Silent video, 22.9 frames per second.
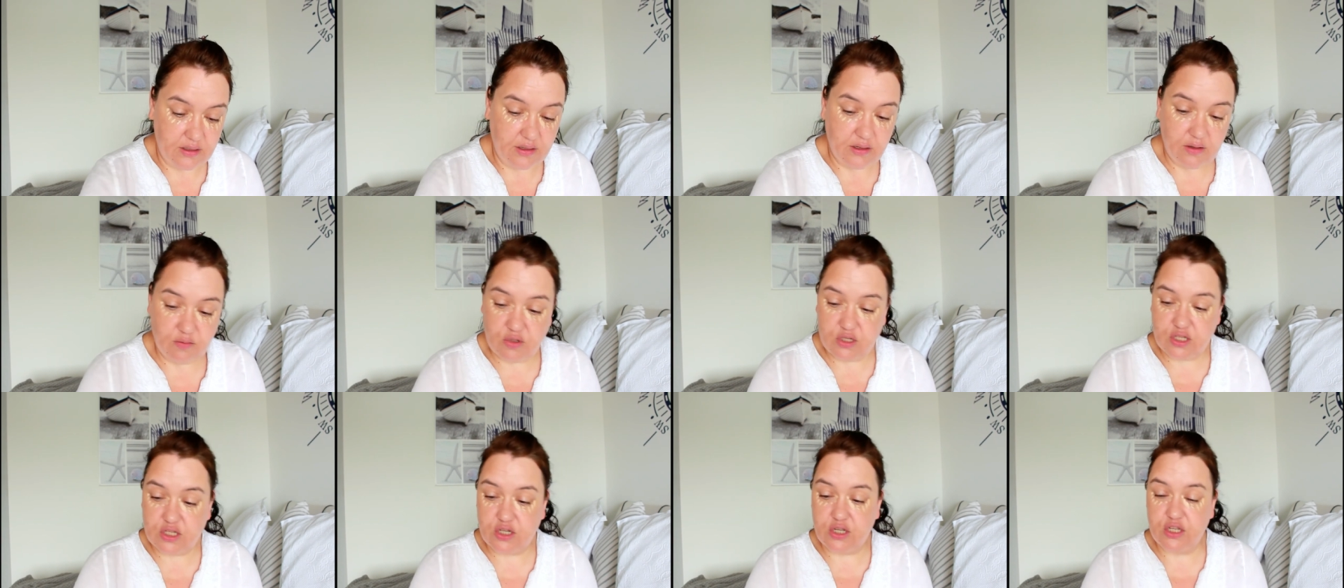I'm
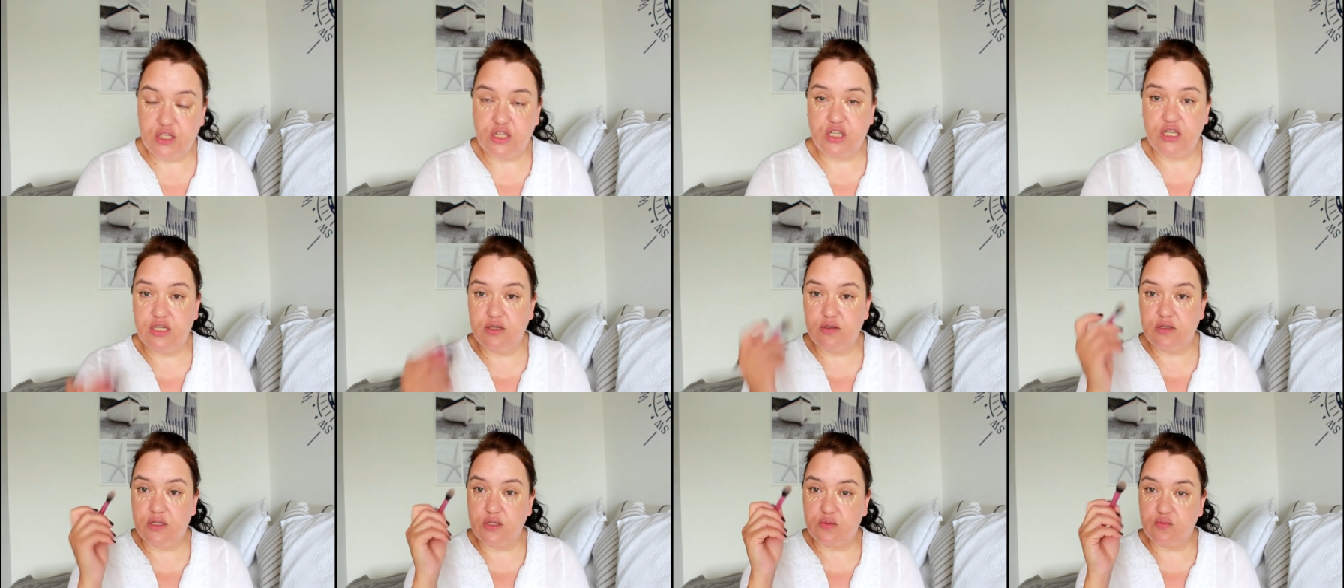just going to
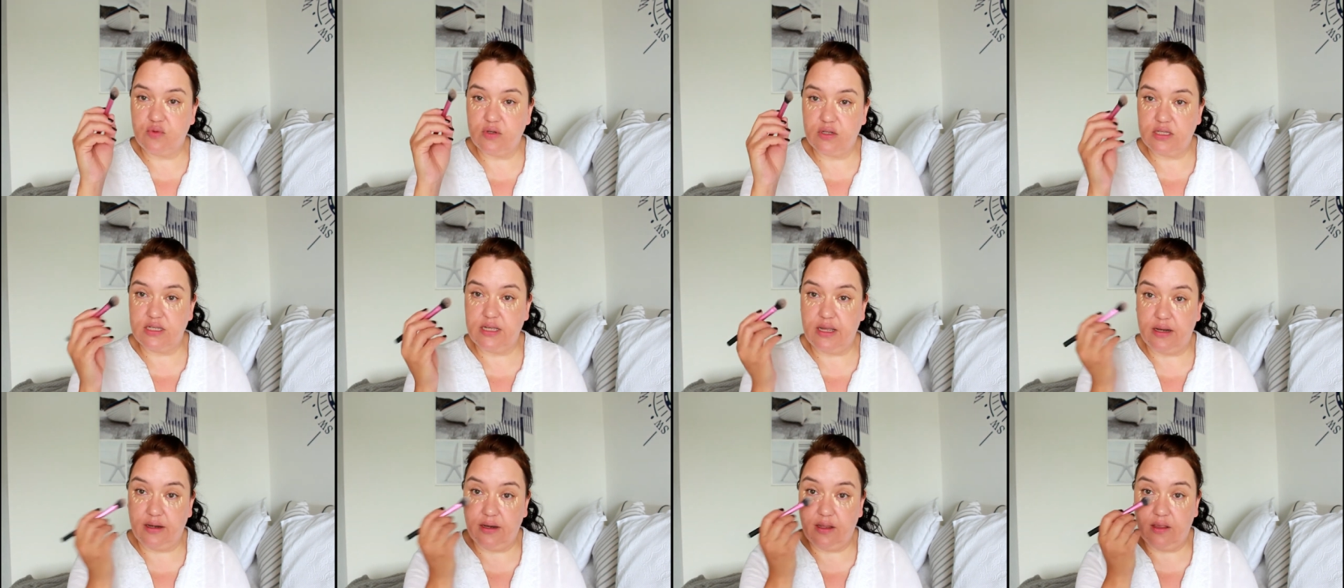use a Real
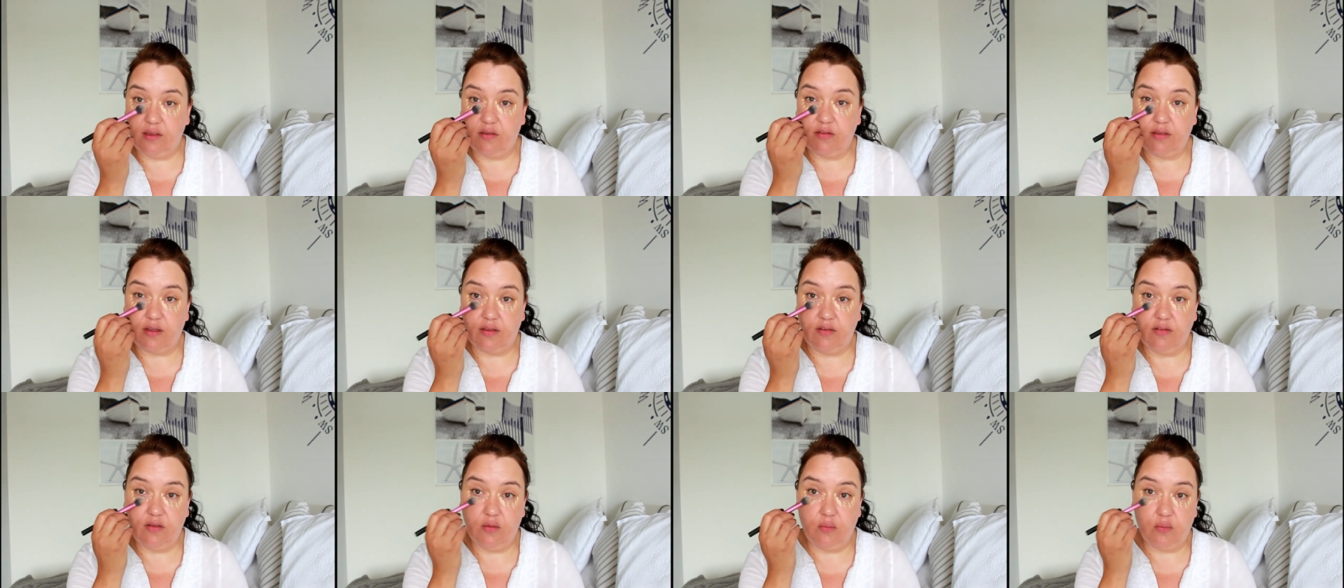Techniques
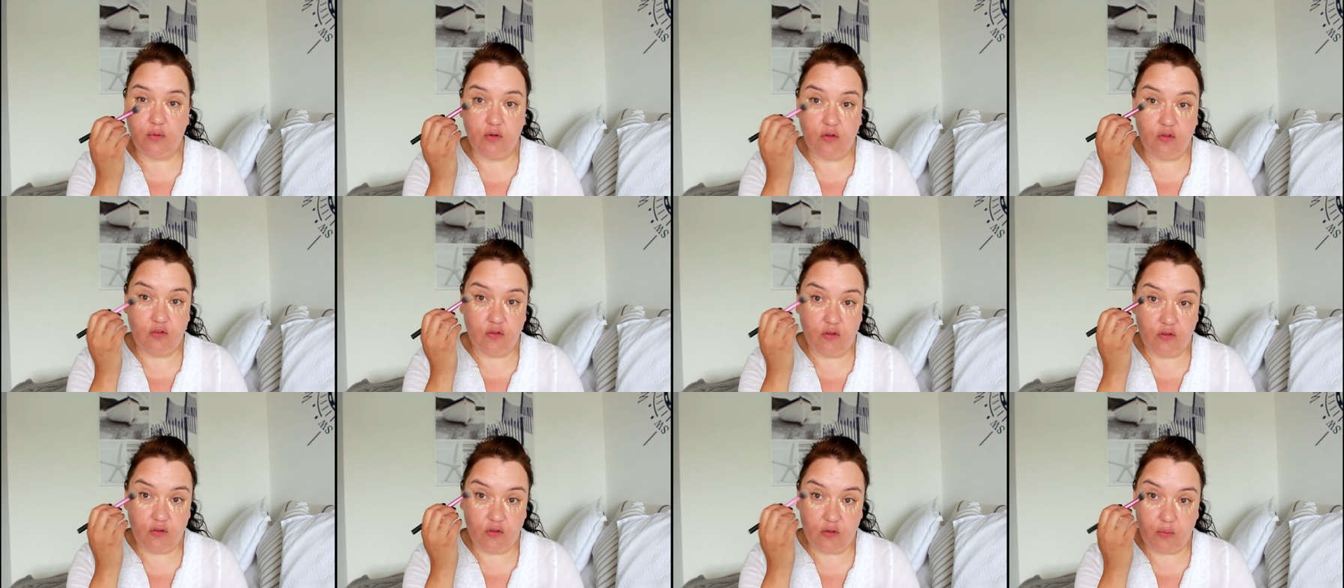setting brush
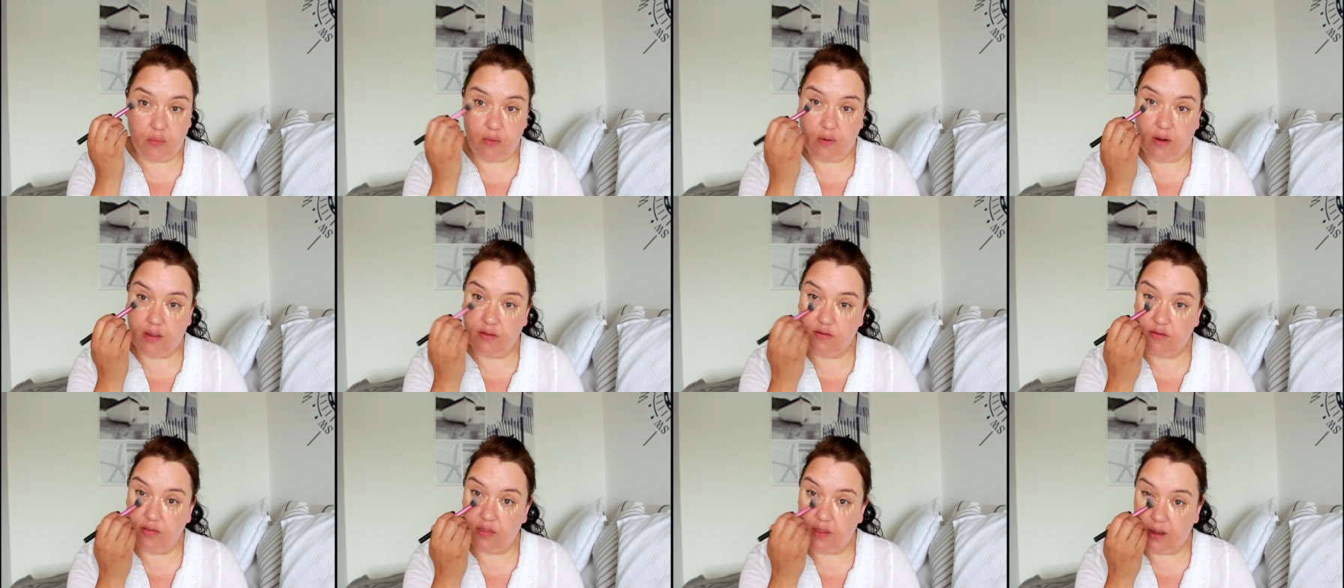just to
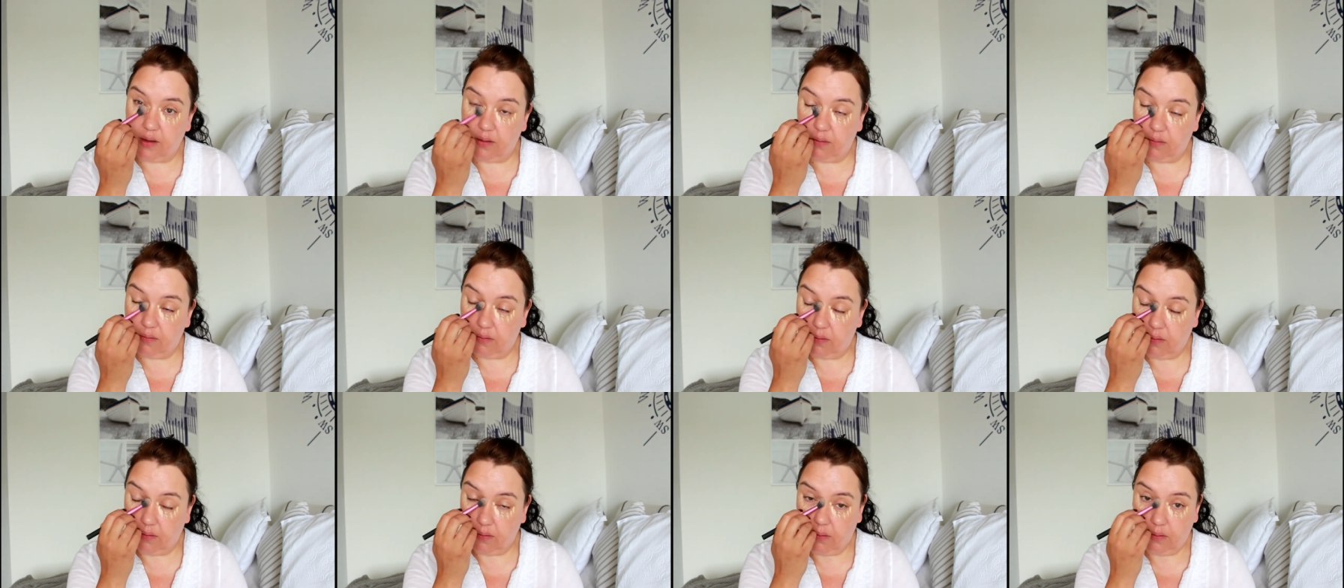press that
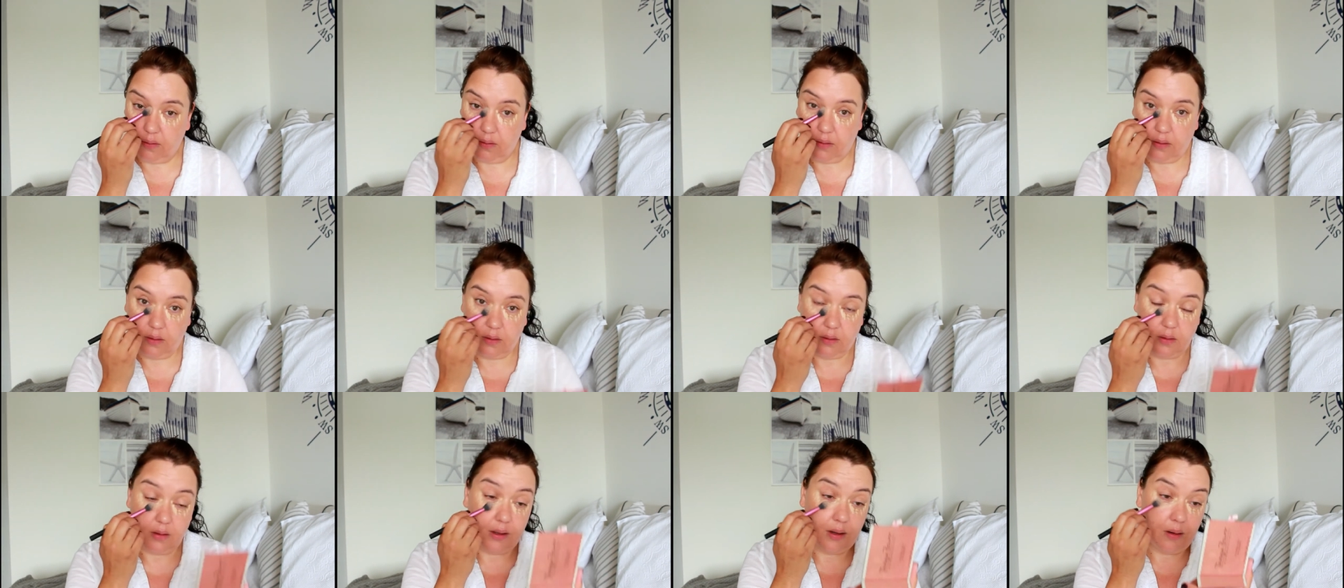
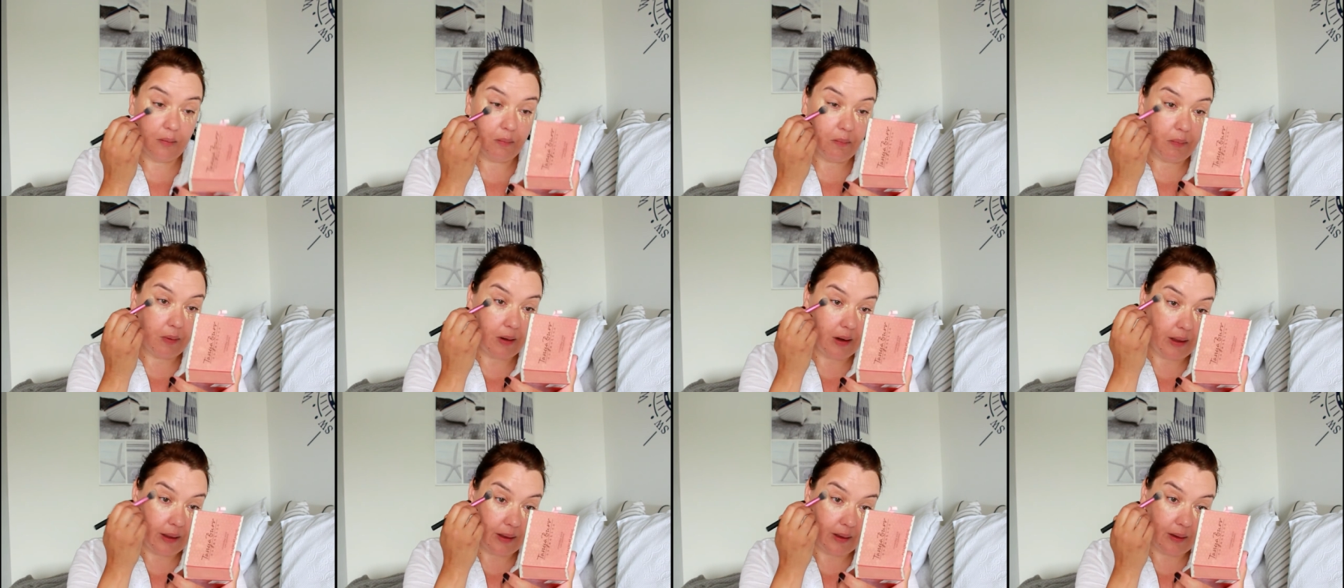in
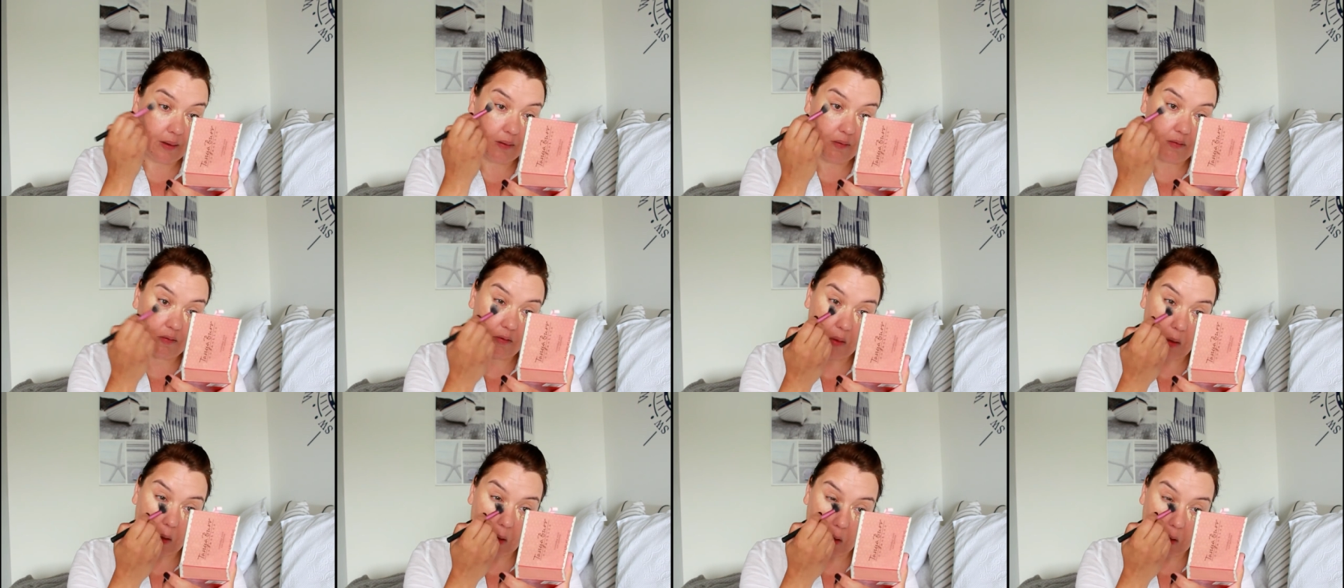place.